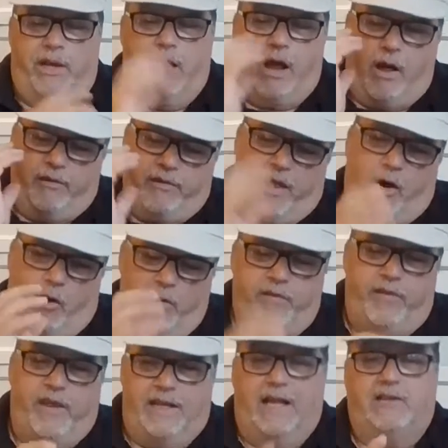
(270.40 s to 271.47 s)
I
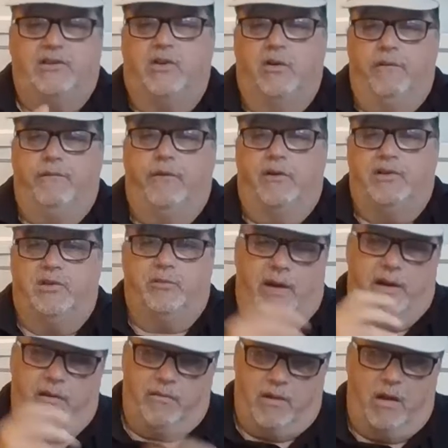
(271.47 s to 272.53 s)
think that's good advice as
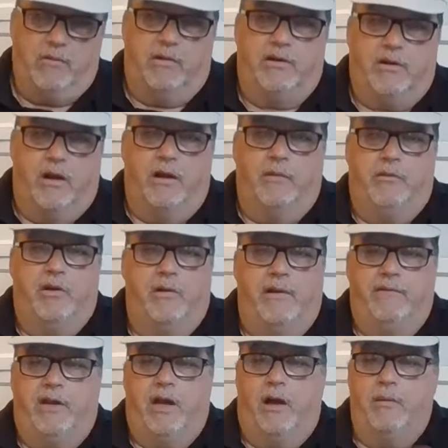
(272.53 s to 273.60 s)
well. I'm going to
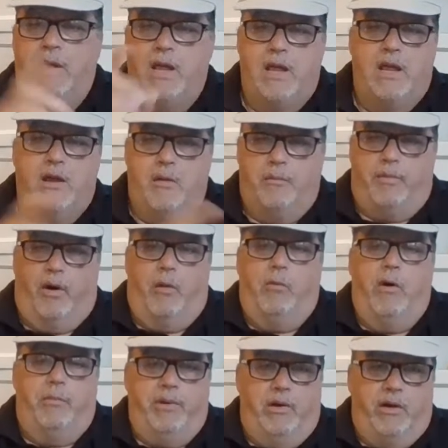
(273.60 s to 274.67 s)
have a go, but I
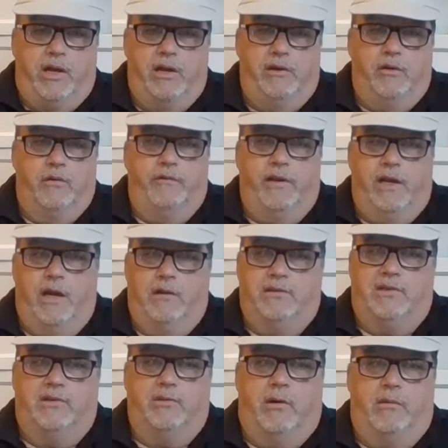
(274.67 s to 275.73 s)
will be looking at your
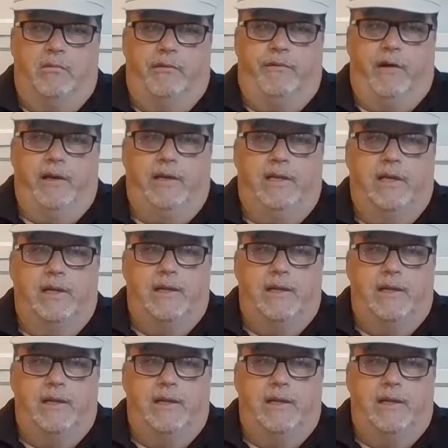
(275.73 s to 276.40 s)
videos as well, my friend.